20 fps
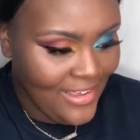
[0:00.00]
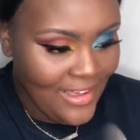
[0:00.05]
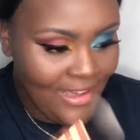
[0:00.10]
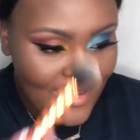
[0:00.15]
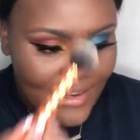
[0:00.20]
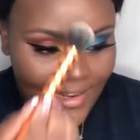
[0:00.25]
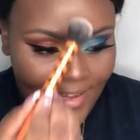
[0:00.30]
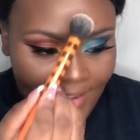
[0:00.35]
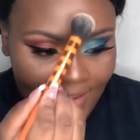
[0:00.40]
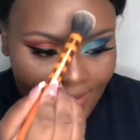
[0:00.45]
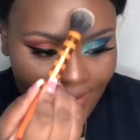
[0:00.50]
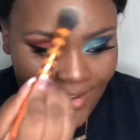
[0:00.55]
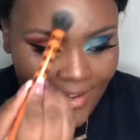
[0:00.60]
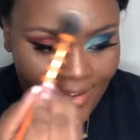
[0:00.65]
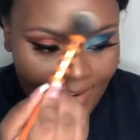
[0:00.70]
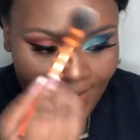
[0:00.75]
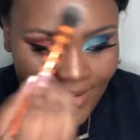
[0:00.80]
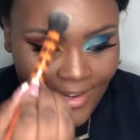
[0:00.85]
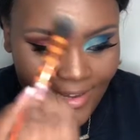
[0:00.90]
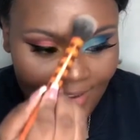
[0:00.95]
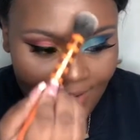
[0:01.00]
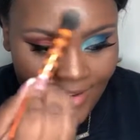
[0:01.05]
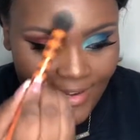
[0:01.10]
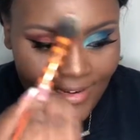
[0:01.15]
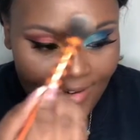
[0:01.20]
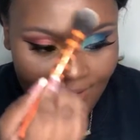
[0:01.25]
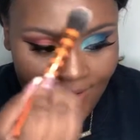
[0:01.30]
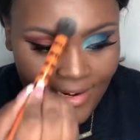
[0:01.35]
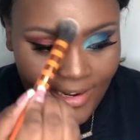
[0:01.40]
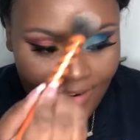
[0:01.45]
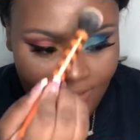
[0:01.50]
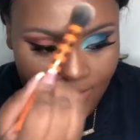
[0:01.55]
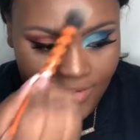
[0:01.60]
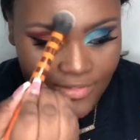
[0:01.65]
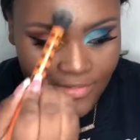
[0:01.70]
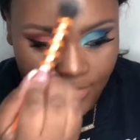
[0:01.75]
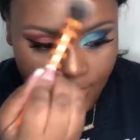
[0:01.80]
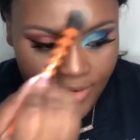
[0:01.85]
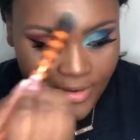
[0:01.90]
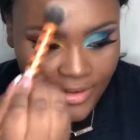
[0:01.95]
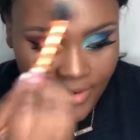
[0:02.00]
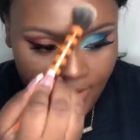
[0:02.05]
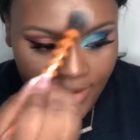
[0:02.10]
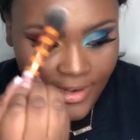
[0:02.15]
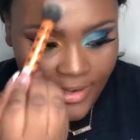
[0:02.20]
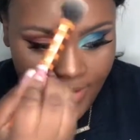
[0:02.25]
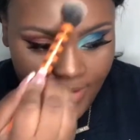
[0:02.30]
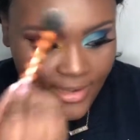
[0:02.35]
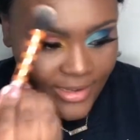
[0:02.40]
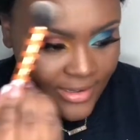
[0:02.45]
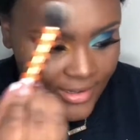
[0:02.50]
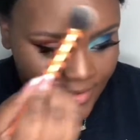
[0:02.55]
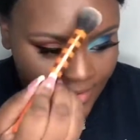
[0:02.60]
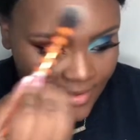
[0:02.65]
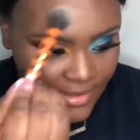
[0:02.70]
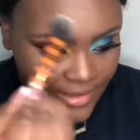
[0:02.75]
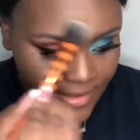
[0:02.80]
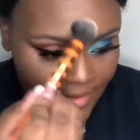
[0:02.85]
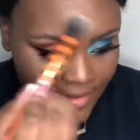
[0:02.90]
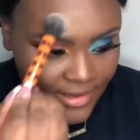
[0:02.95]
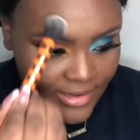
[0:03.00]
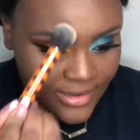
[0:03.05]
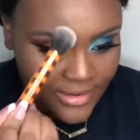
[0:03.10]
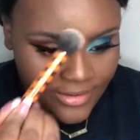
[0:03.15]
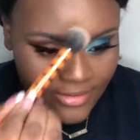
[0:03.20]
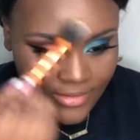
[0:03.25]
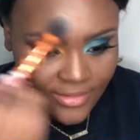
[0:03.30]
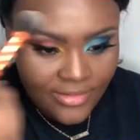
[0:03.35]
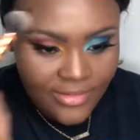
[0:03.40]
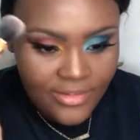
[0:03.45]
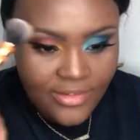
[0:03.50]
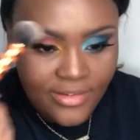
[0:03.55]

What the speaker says: I like a nice forehead highlight. Like, I do.